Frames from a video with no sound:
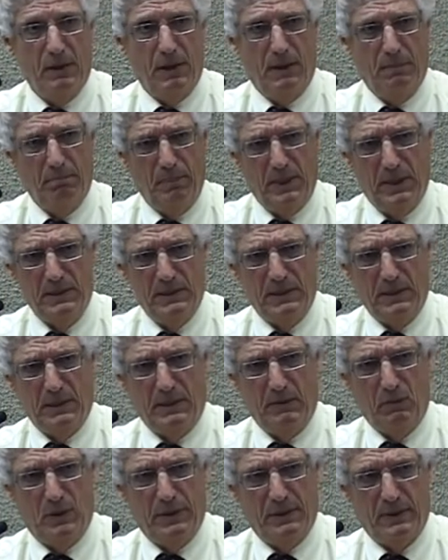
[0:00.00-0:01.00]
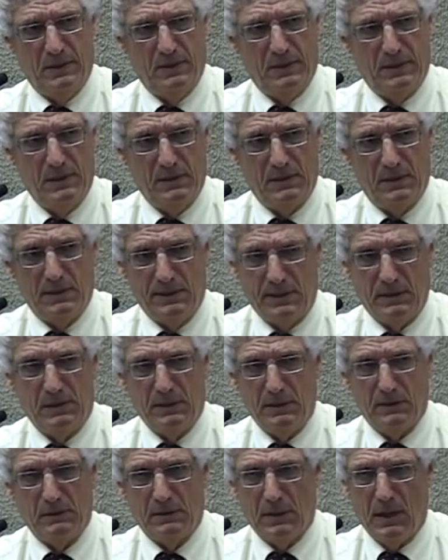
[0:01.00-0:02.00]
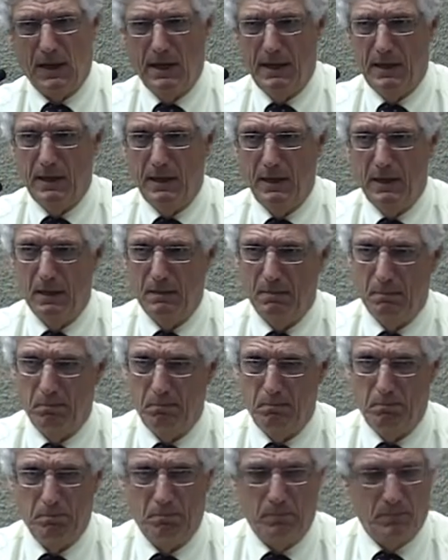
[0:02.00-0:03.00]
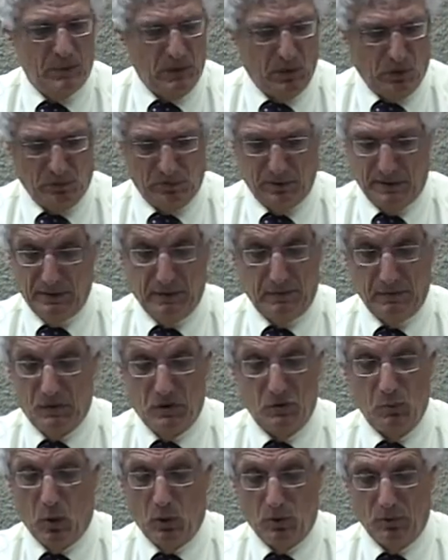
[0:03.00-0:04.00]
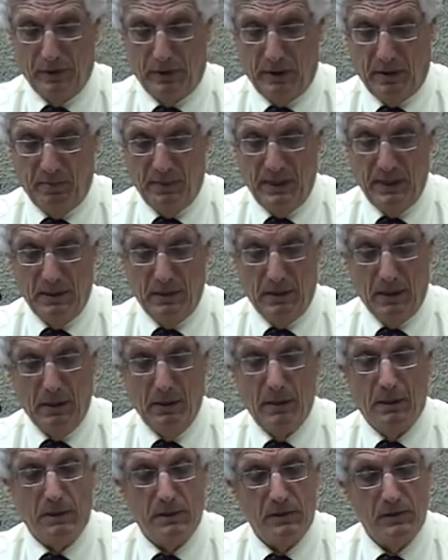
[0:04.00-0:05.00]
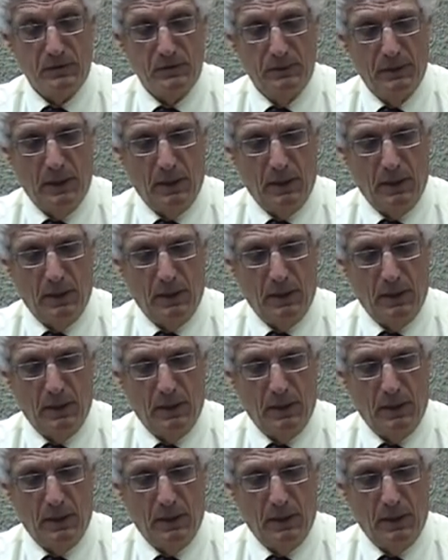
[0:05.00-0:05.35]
And basically what this little tiny, you know, smaller than a pea does,